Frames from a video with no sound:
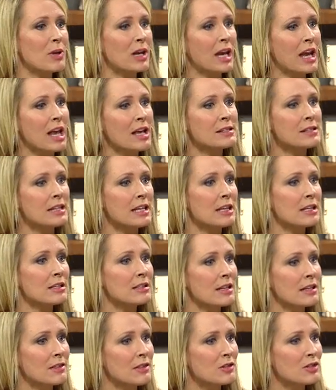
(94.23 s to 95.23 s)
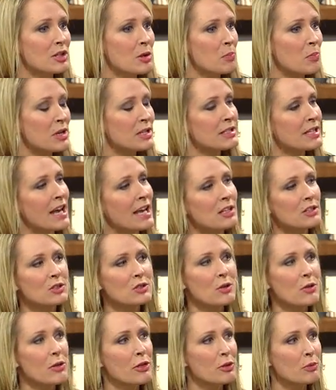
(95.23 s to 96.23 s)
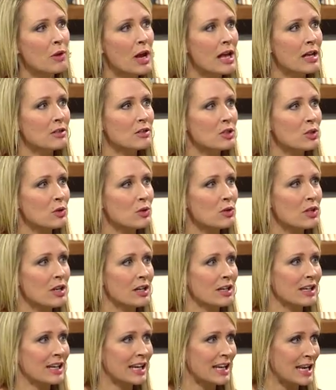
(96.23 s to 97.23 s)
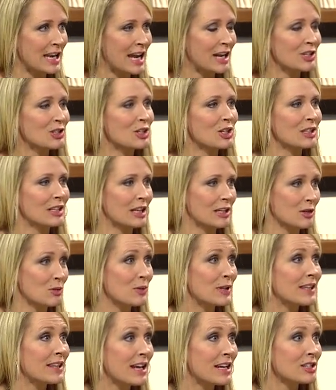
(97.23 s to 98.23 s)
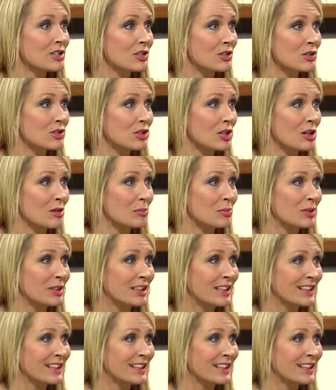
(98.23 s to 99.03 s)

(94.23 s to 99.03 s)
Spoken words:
because there's a potential threat to the connection in the relationship.